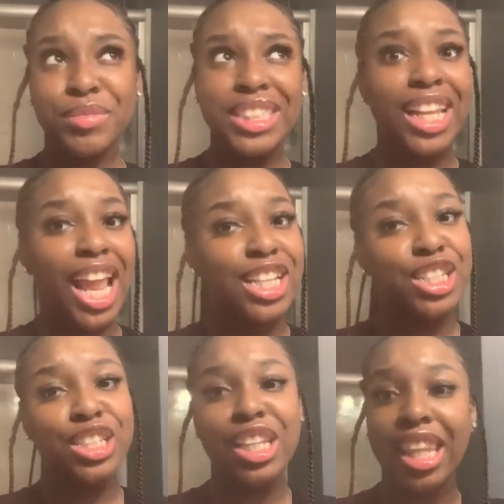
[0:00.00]
today is
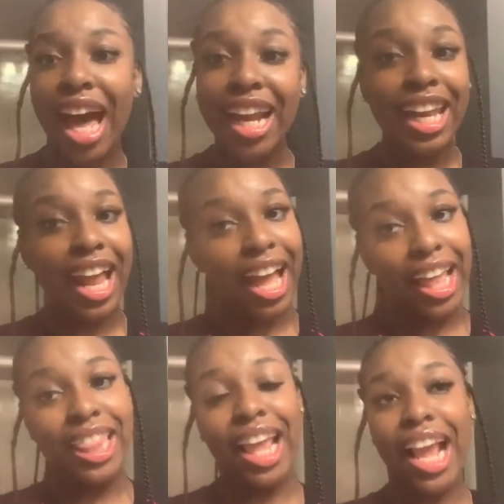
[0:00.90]
July
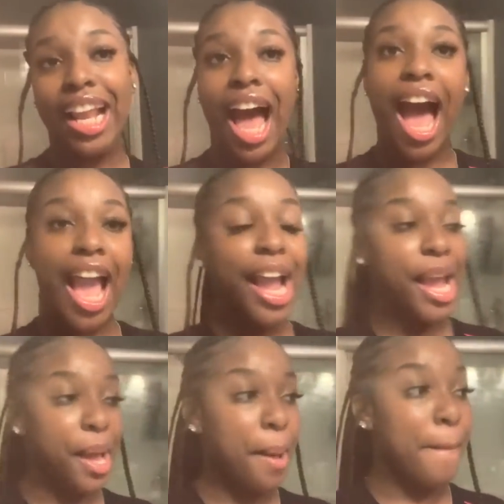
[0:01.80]
9th and I
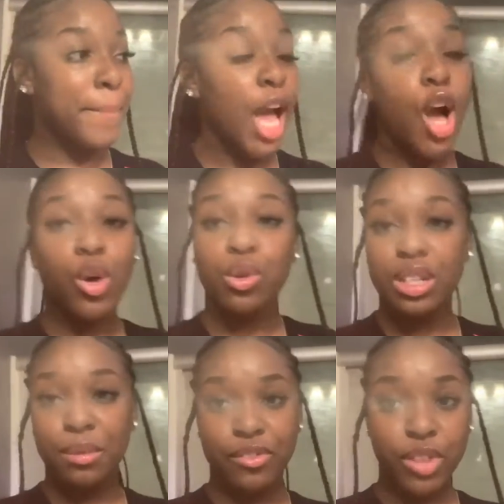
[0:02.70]
am going to
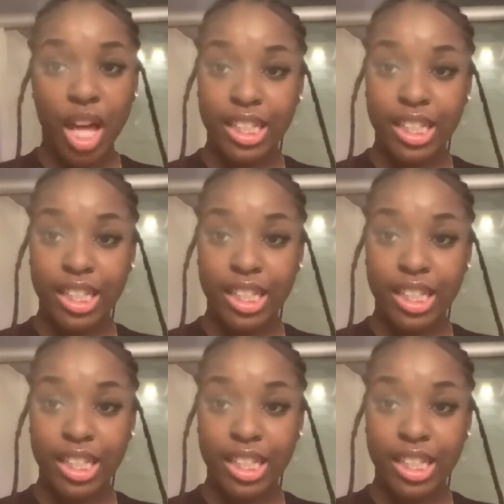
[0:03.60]
be vlogging